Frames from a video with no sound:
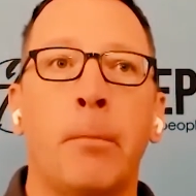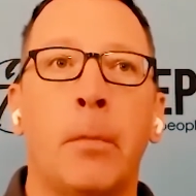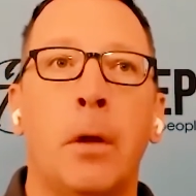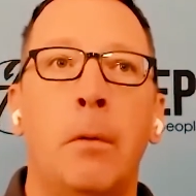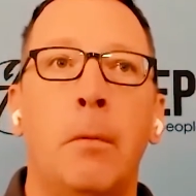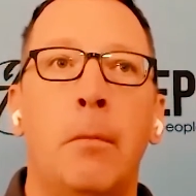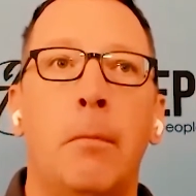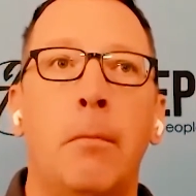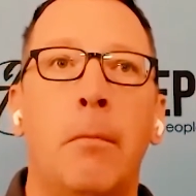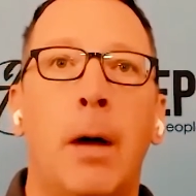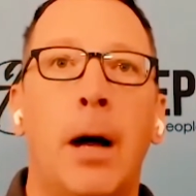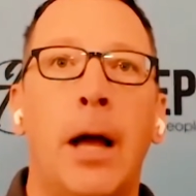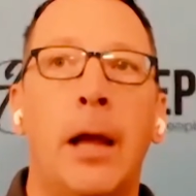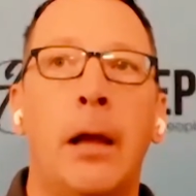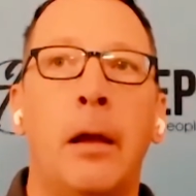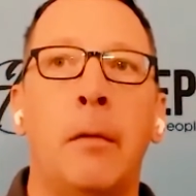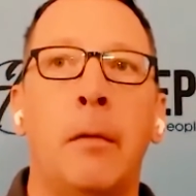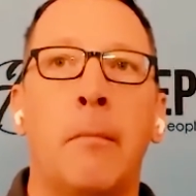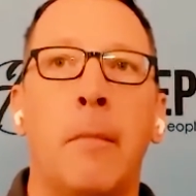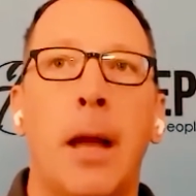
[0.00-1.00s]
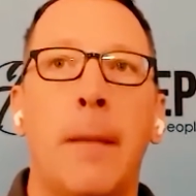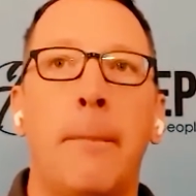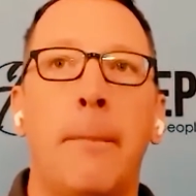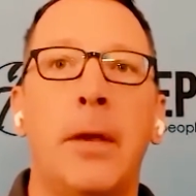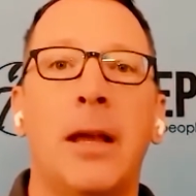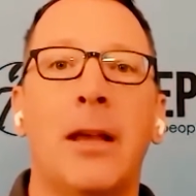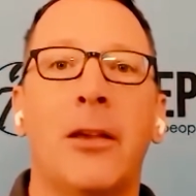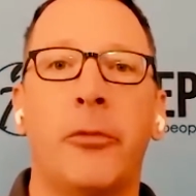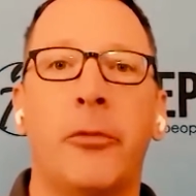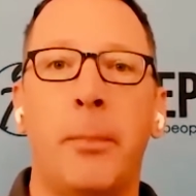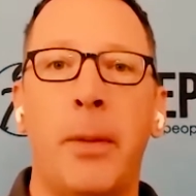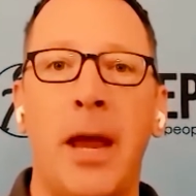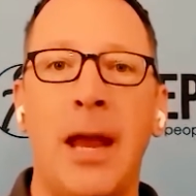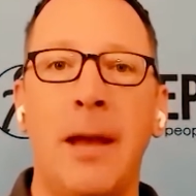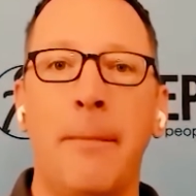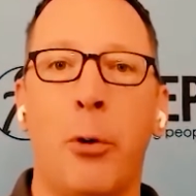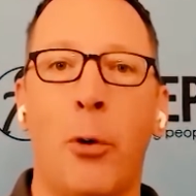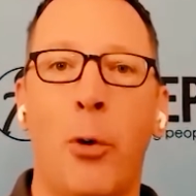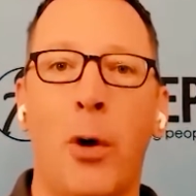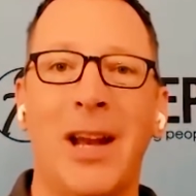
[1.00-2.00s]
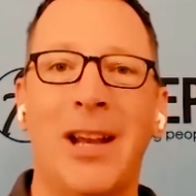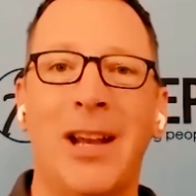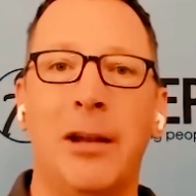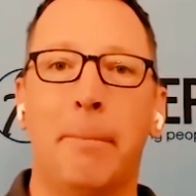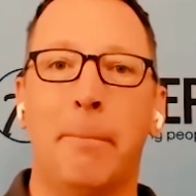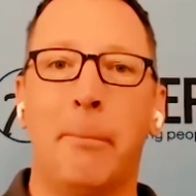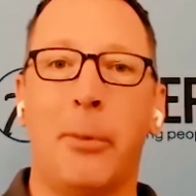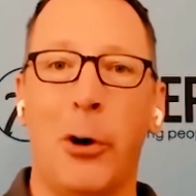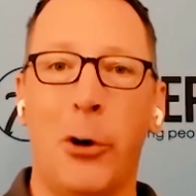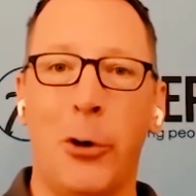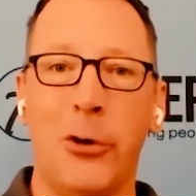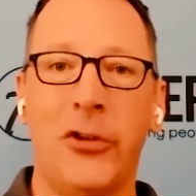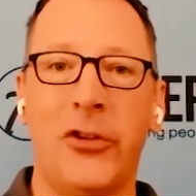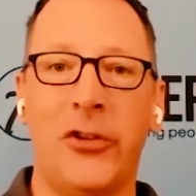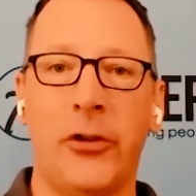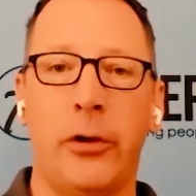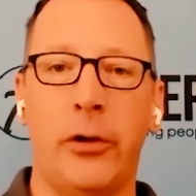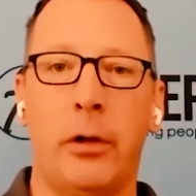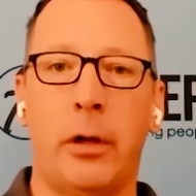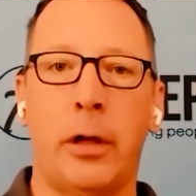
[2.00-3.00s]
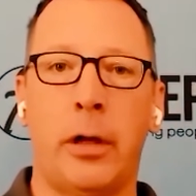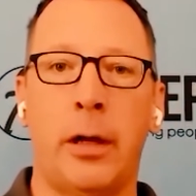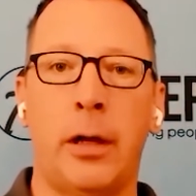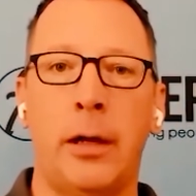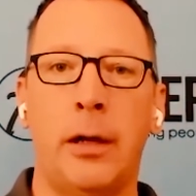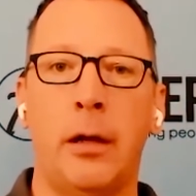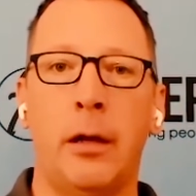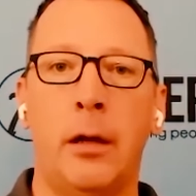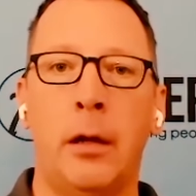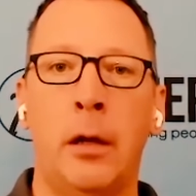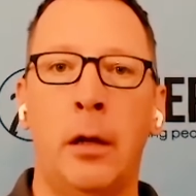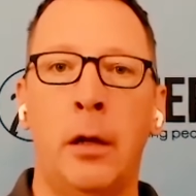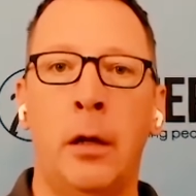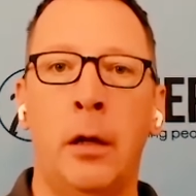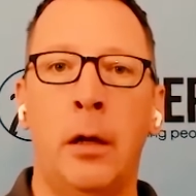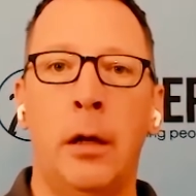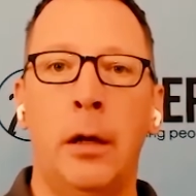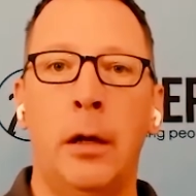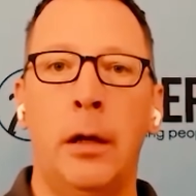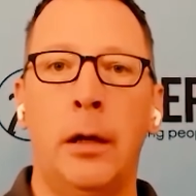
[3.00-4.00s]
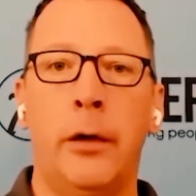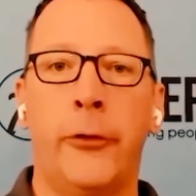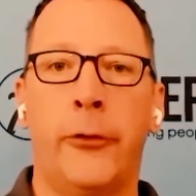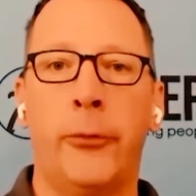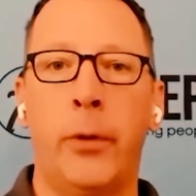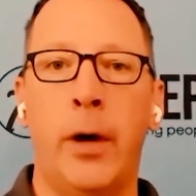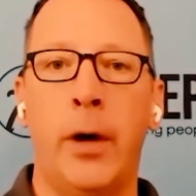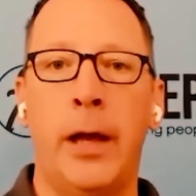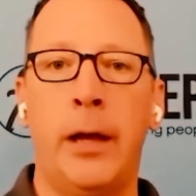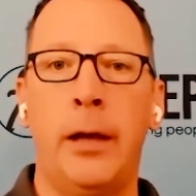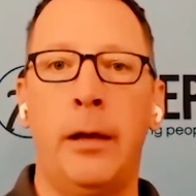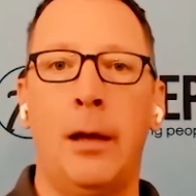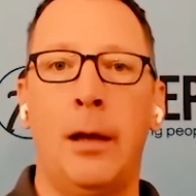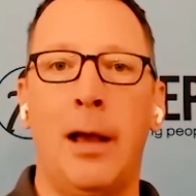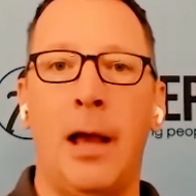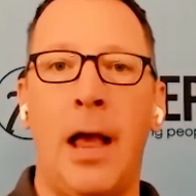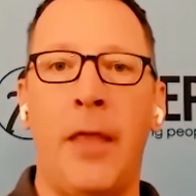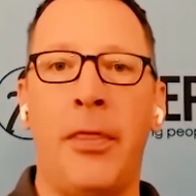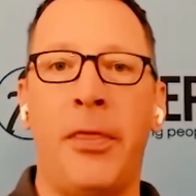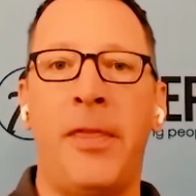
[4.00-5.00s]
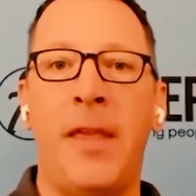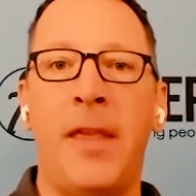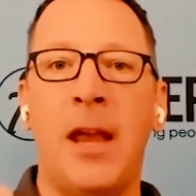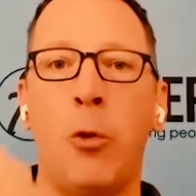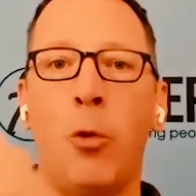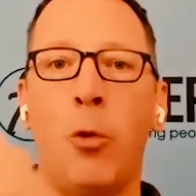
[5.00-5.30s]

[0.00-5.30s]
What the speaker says: My biggest pain point personally is when they're